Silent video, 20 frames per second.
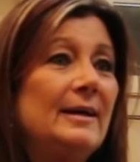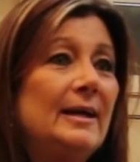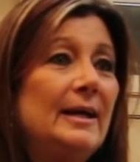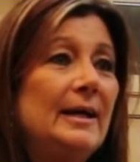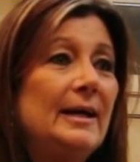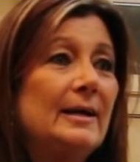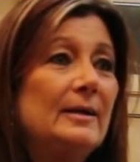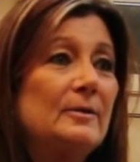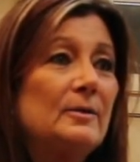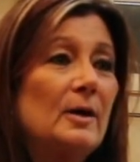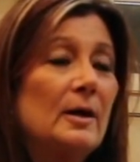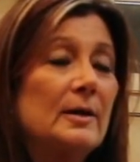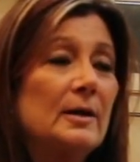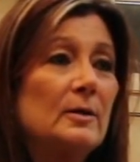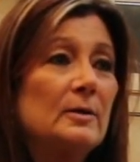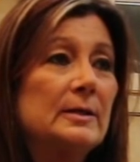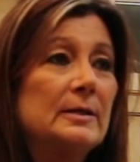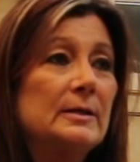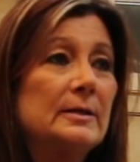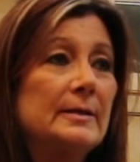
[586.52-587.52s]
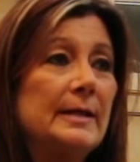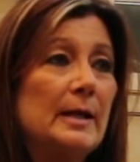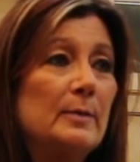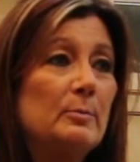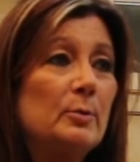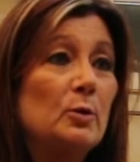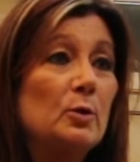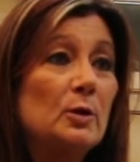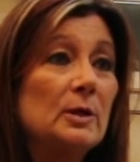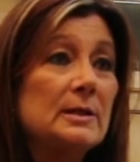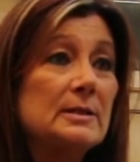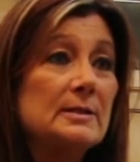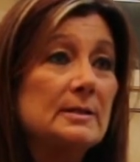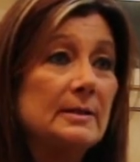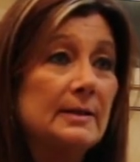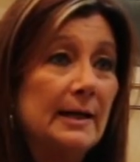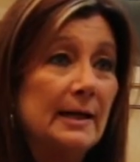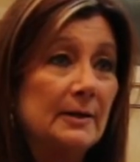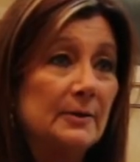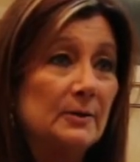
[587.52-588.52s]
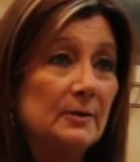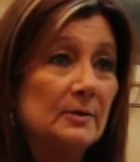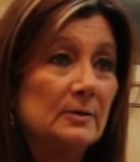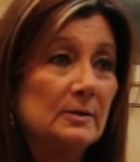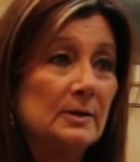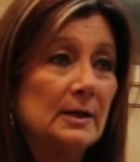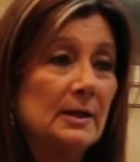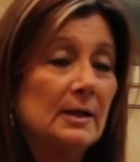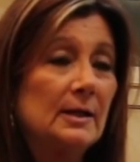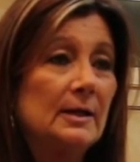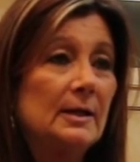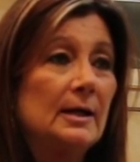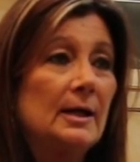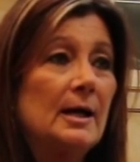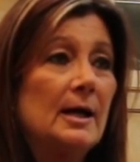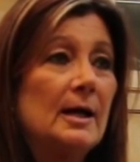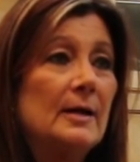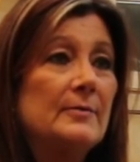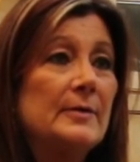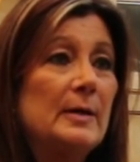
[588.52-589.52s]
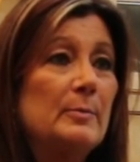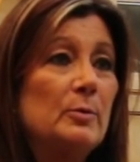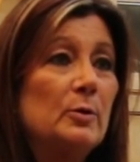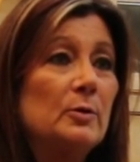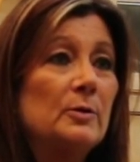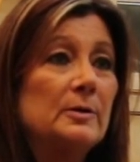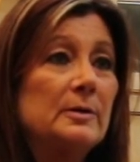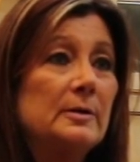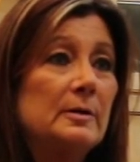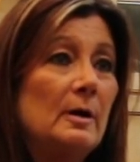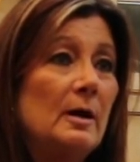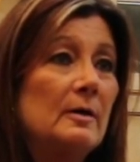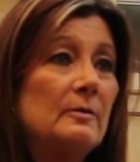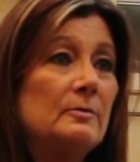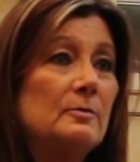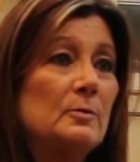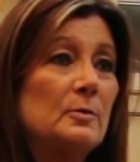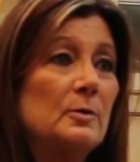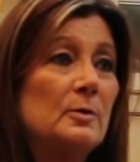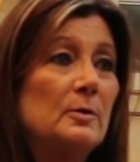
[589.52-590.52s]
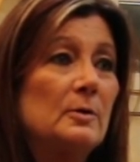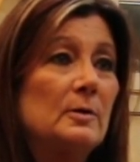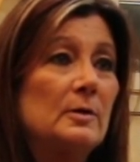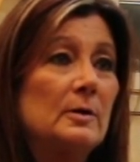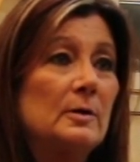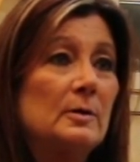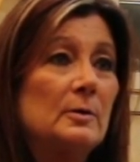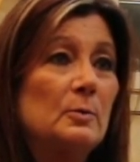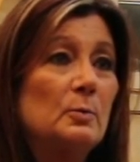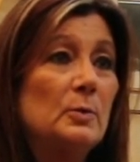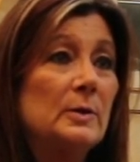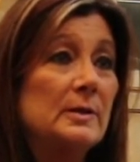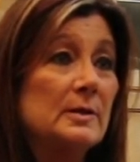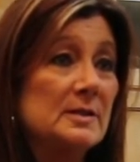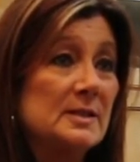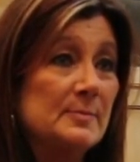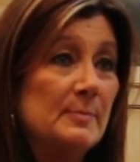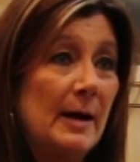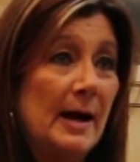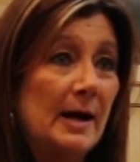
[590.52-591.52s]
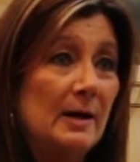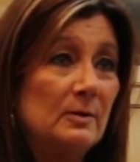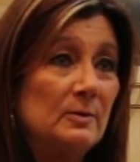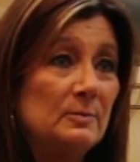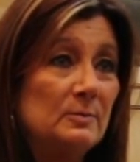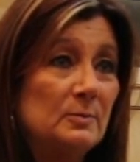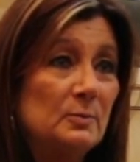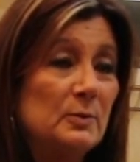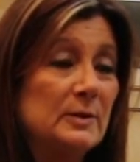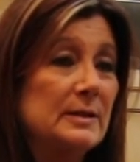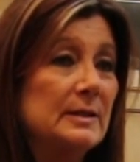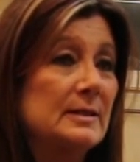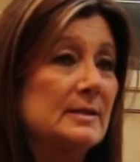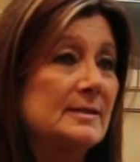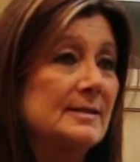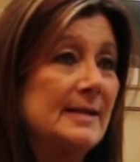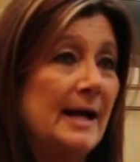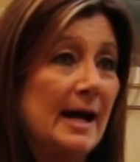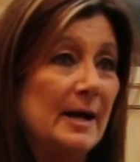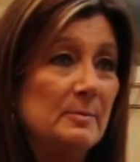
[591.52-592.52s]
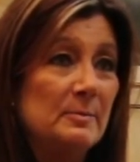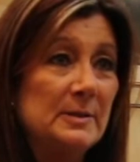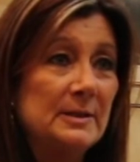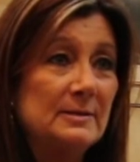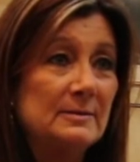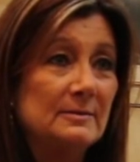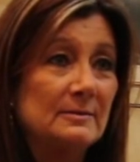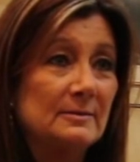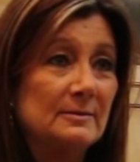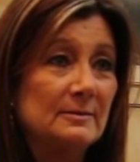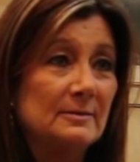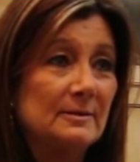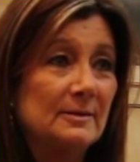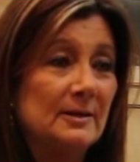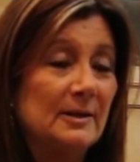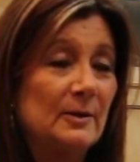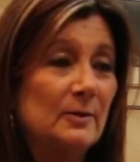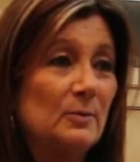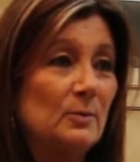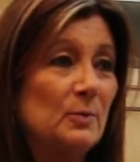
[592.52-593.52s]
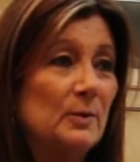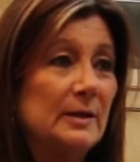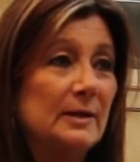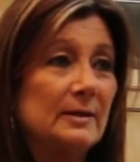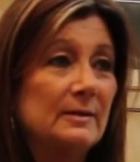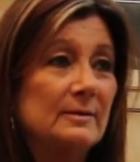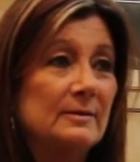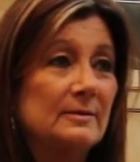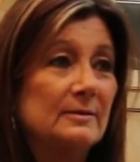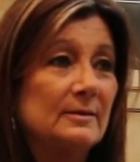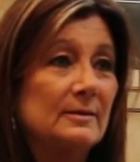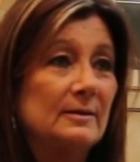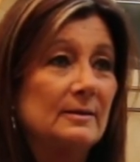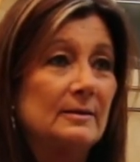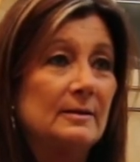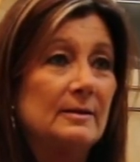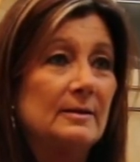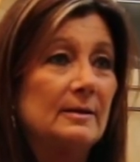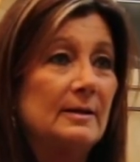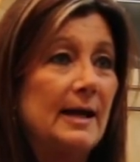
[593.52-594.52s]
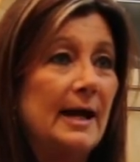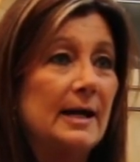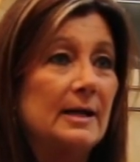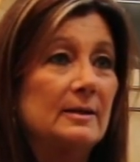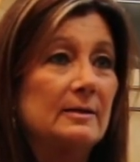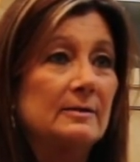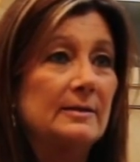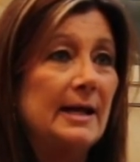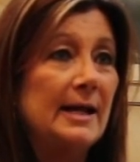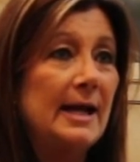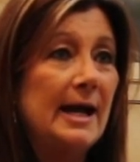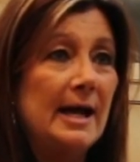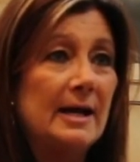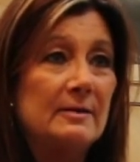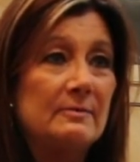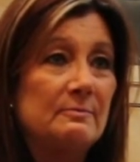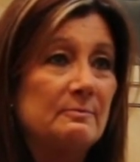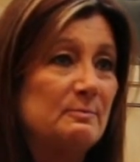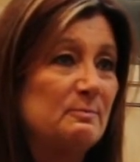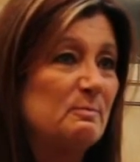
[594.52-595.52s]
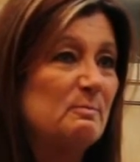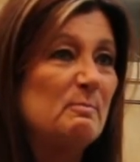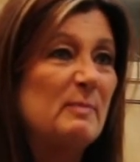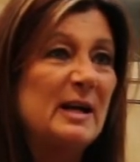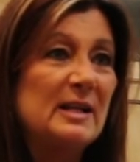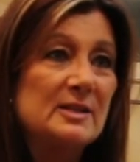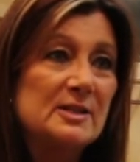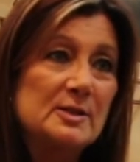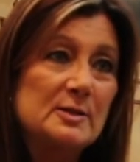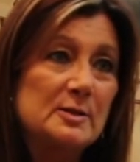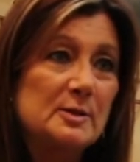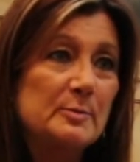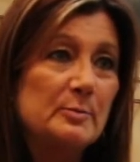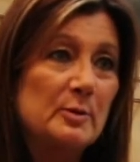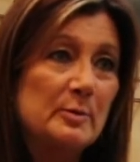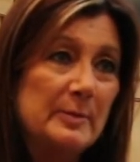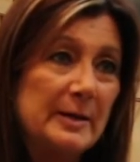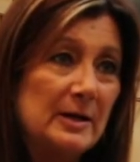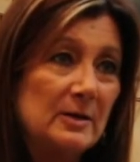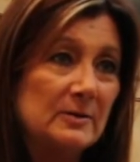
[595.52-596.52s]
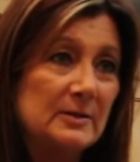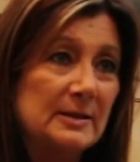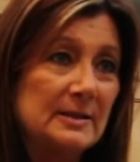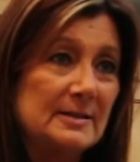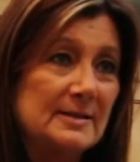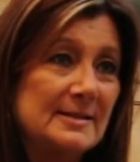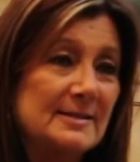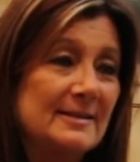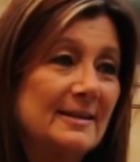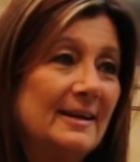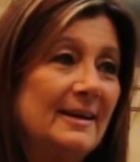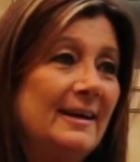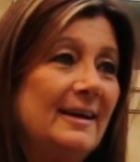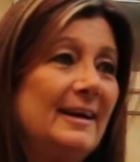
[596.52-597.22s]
And not only did they pull it together, they pulled it off with a smile, with excitement, with like they had months to prepare this.